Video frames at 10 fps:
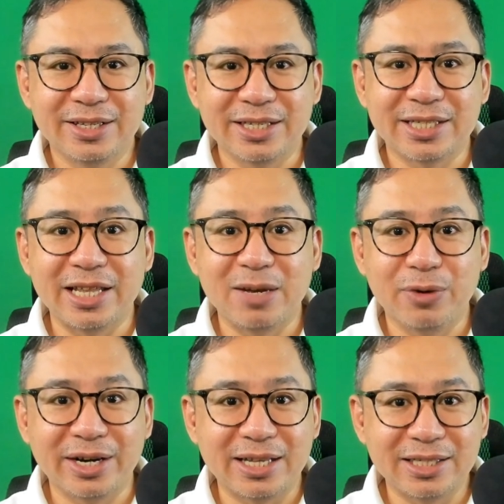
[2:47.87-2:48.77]
This is a
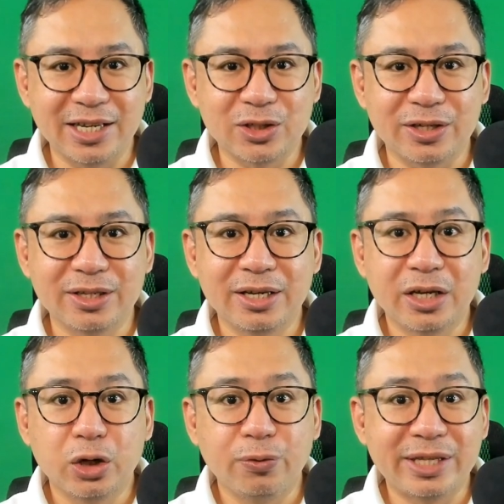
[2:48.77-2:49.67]
labor organization
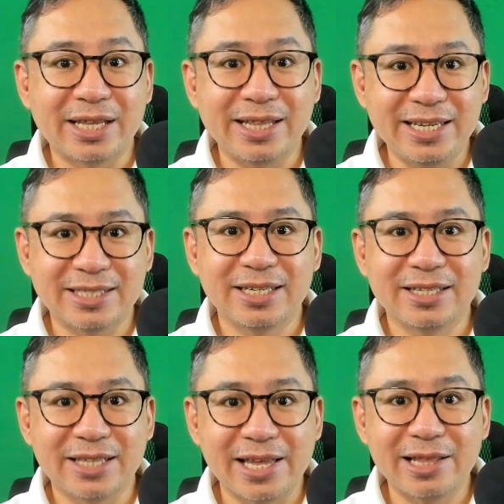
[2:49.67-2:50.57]
with at
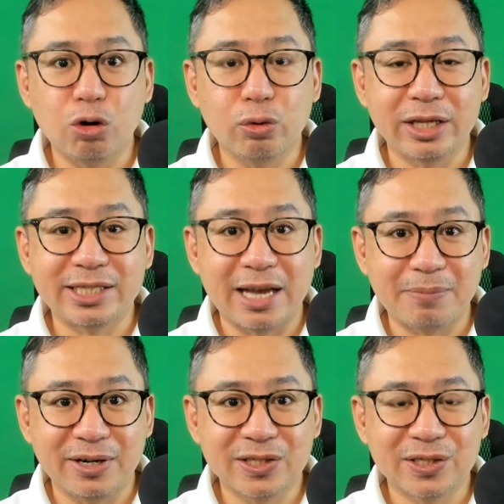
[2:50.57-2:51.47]
least 10 local
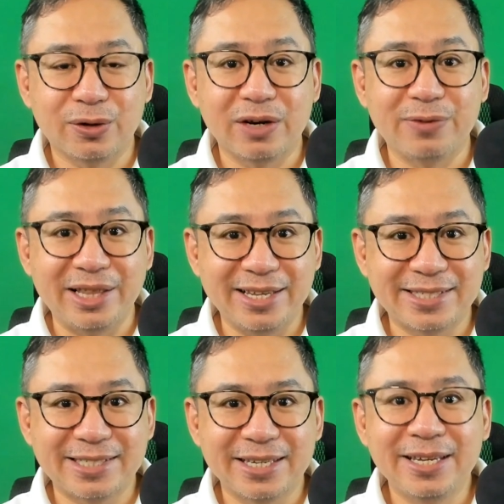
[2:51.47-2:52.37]
chapters or
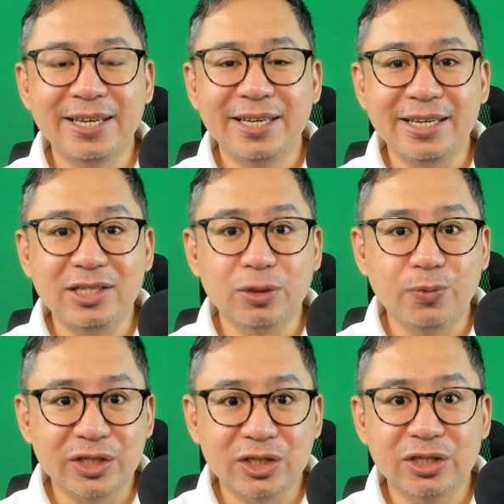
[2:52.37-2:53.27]
affiliates, each
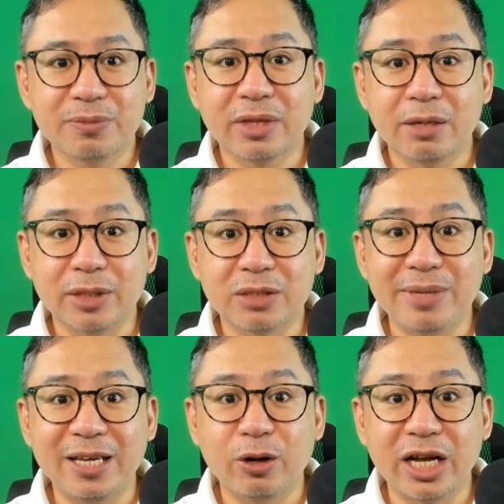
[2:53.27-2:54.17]
of which
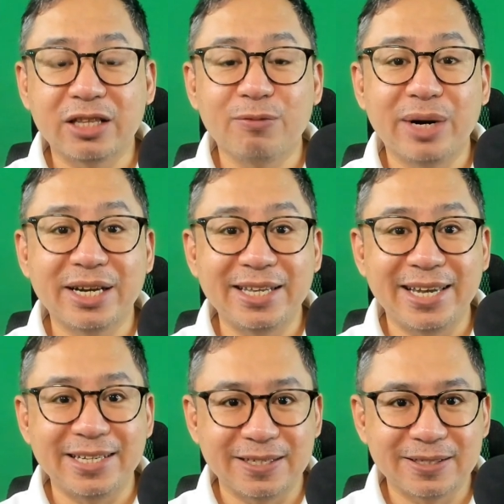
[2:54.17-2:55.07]
must be a collective
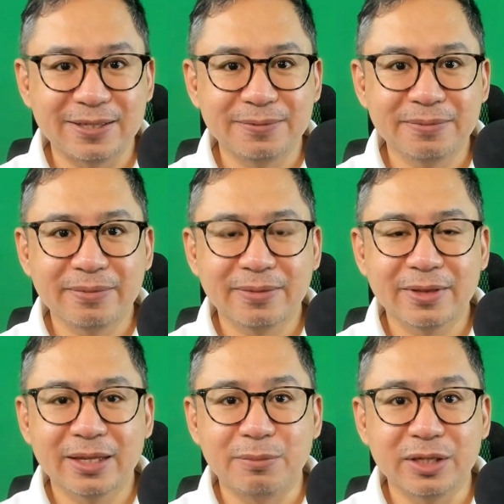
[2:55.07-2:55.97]
bargaining agent.
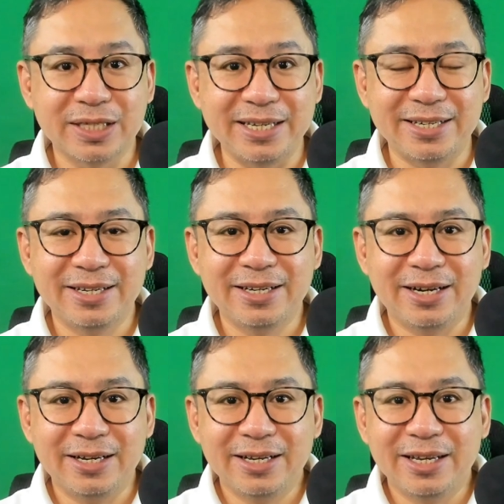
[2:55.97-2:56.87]
Number 3.
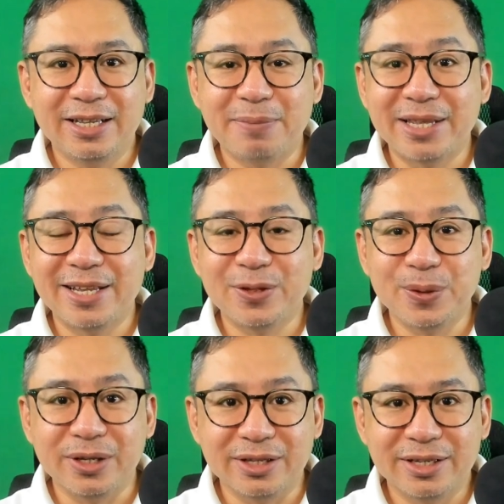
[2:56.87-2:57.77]

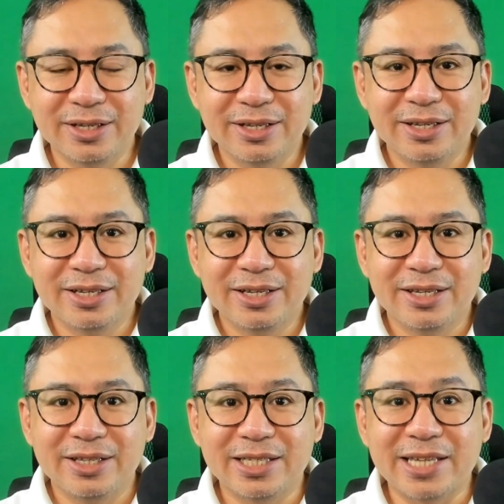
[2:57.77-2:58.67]
Independent union.
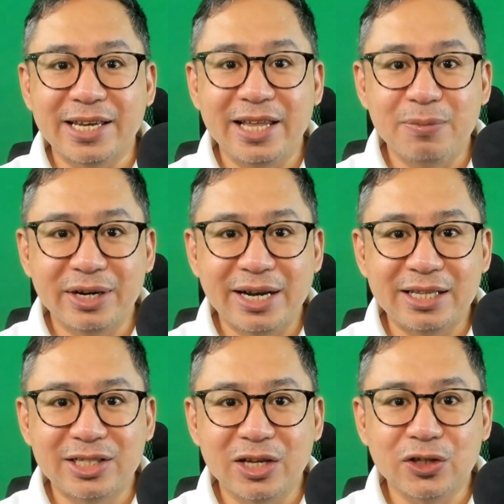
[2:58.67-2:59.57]
This is a labor
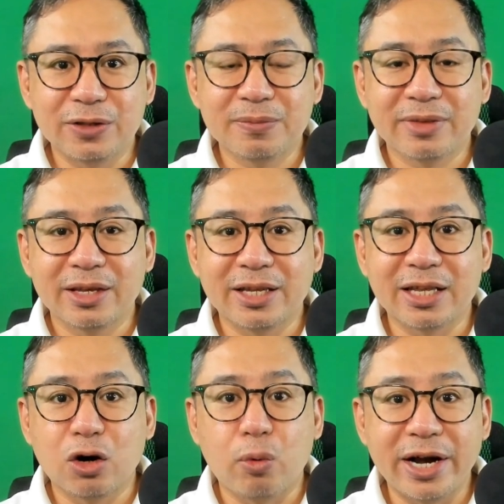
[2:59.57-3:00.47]
organization
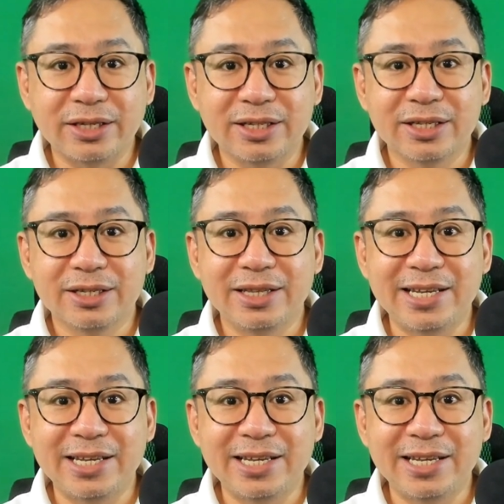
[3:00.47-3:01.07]
that acquired